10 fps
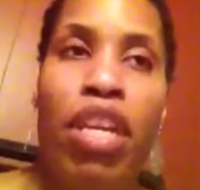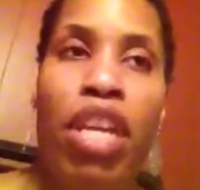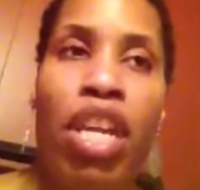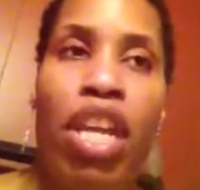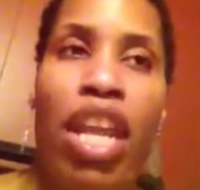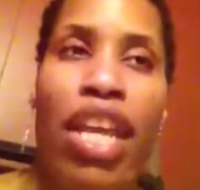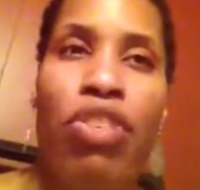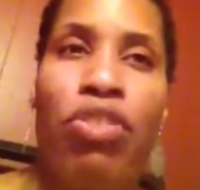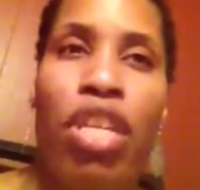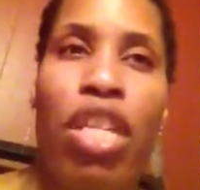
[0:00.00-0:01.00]
it
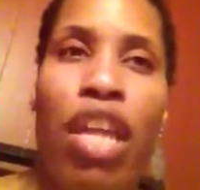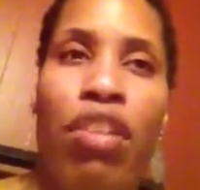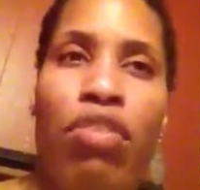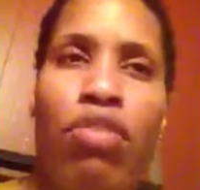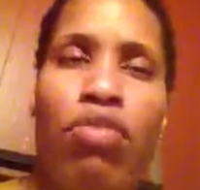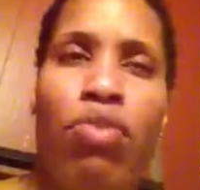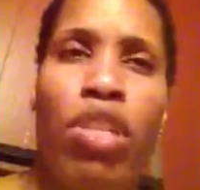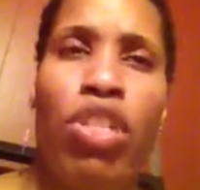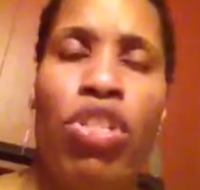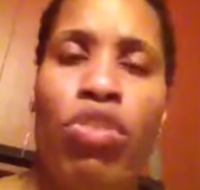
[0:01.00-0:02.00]
actually like
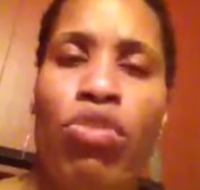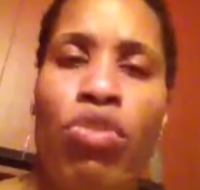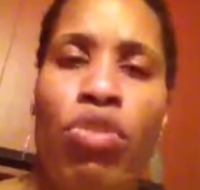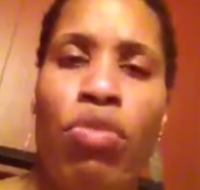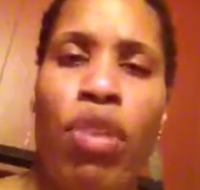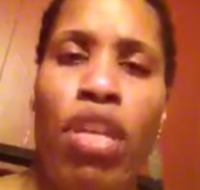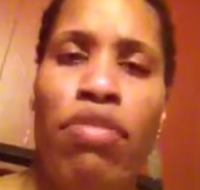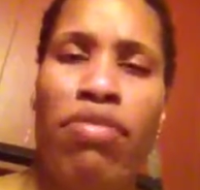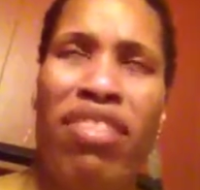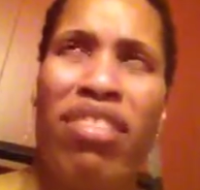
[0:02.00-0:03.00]
reduced or
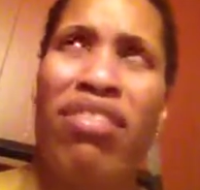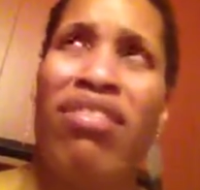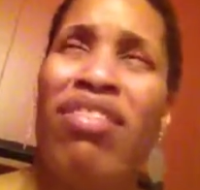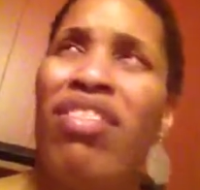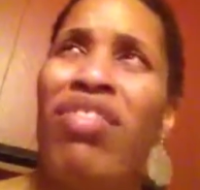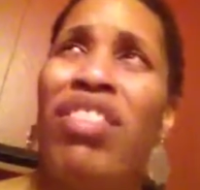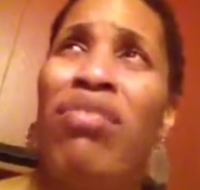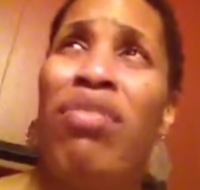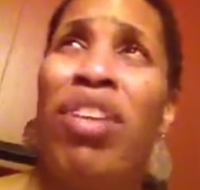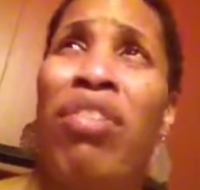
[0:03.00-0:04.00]

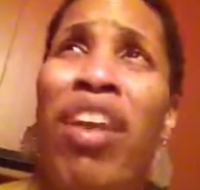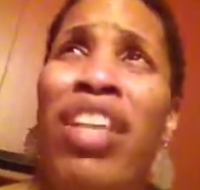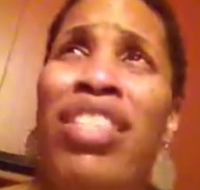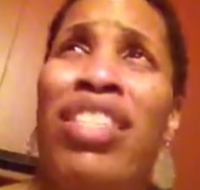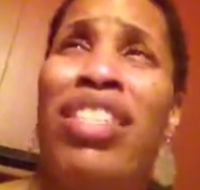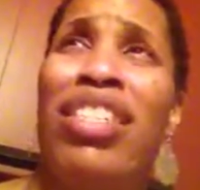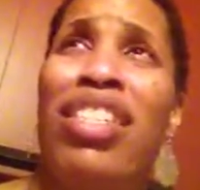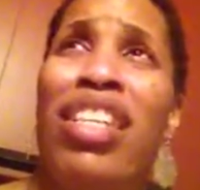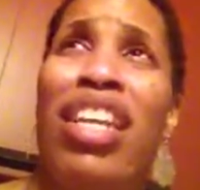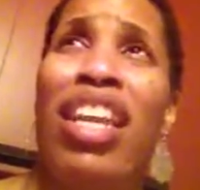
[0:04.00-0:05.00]
regressed
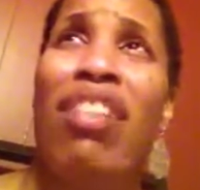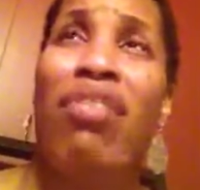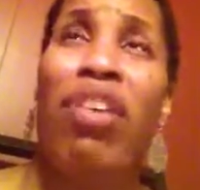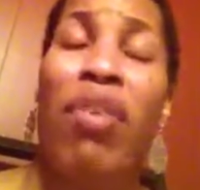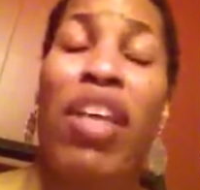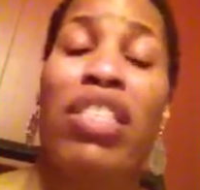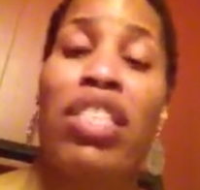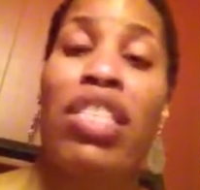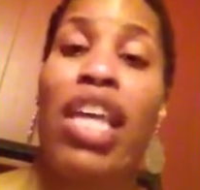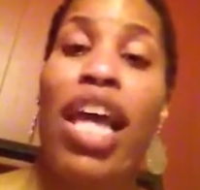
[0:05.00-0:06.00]

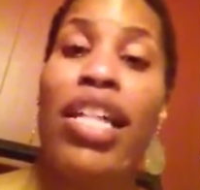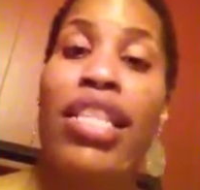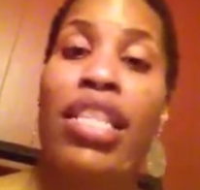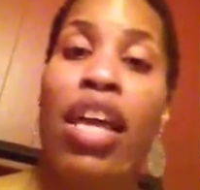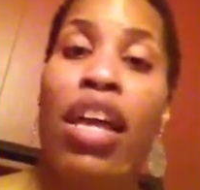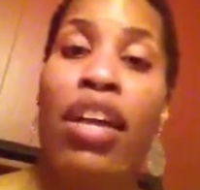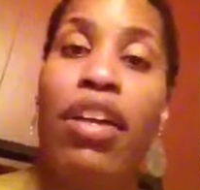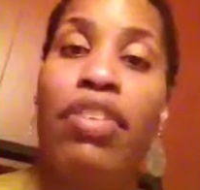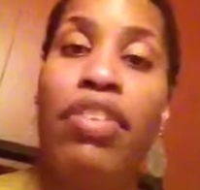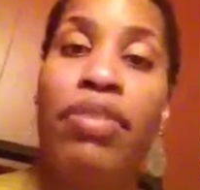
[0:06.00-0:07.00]
the signs
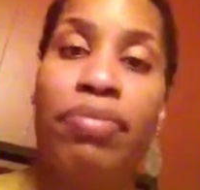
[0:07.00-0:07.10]
of